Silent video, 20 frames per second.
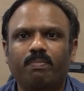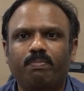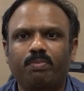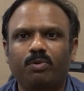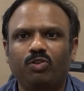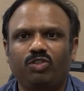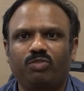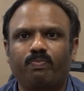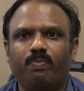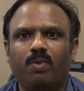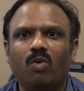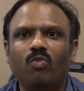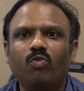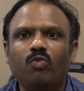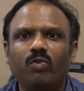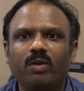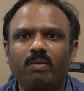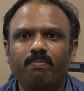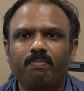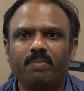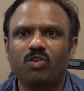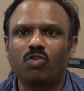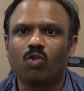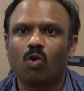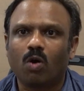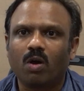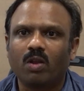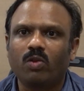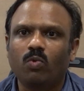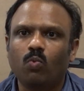to push the boundary
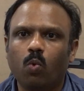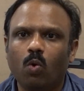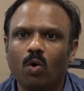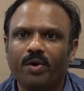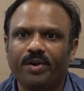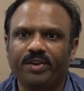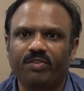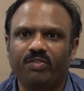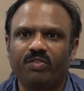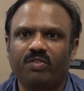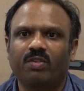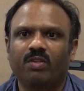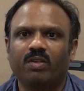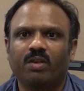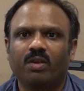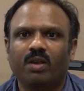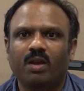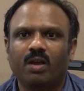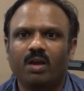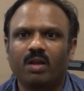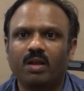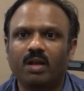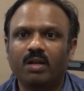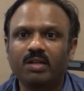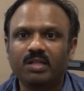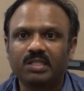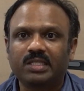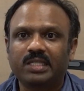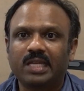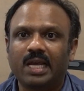beyond voice and
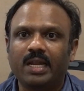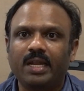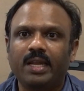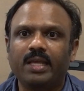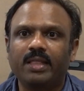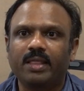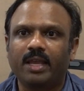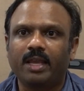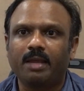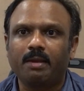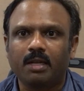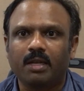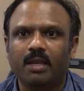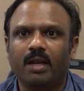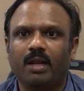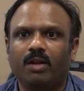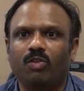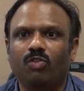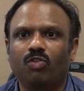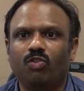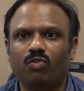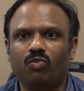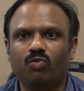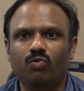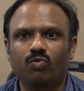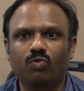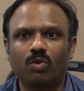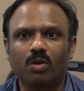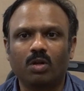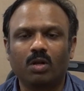understanding the intent
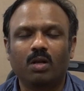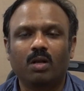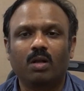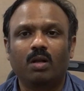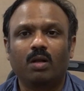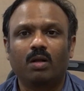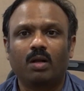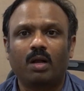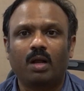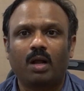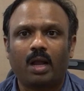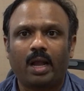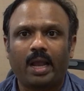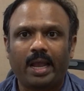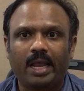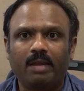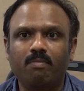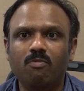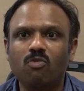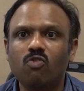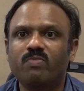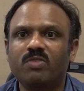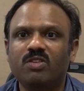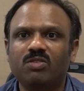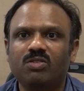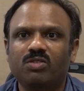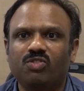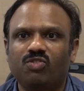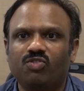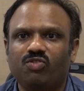through hand
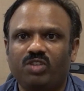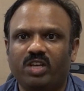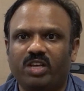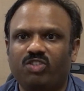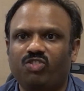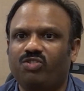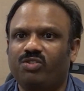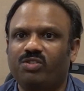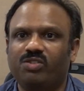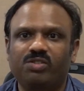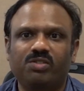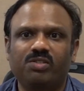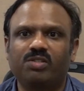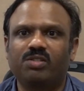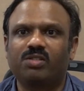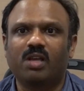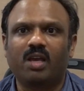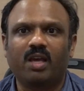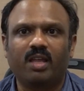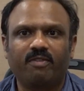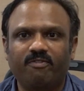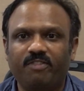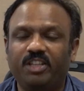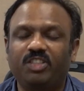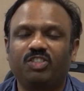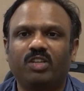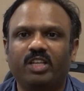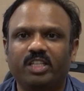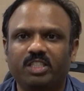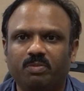movements, gestures, and
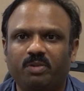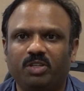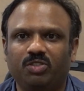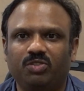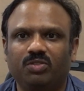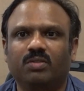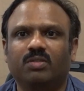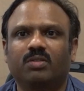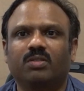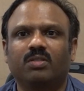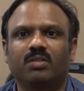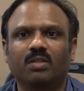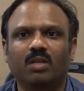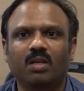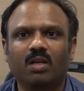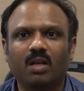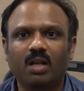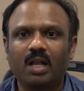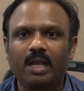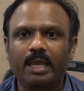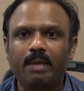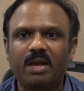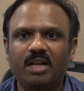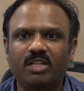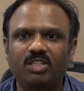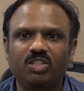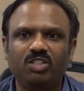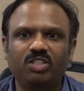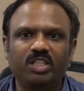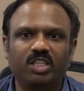facial expressions.
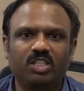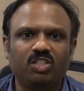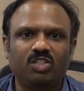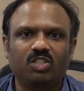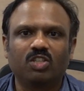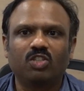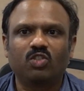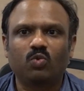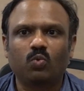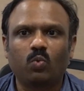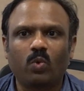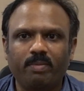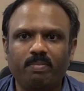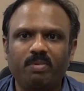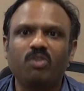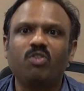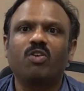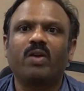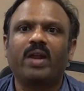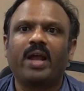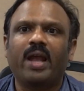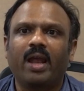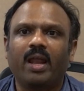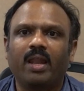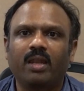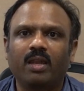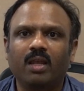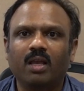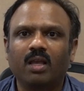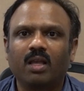Imagine just swiping your
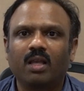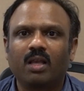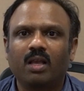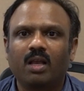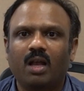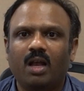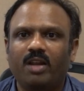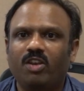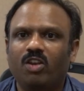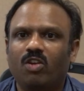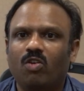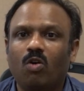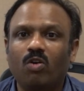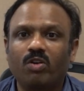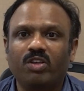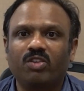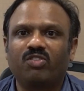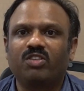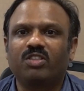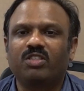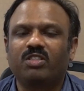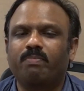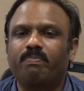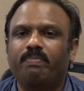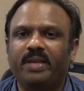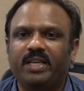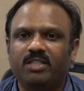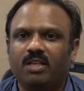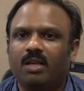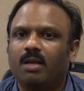hand and your audio system
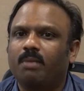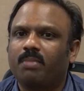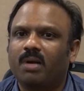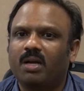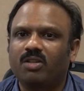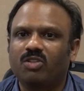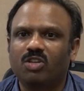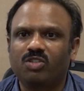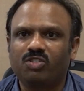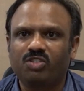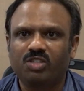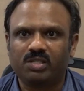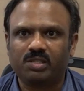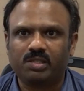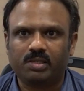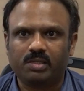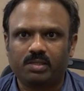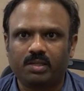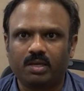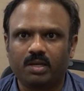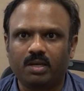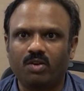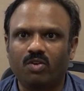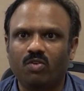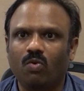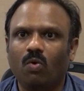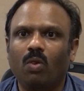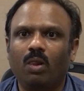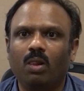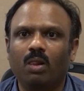picks up and adjusts the
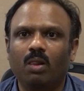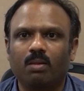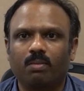control.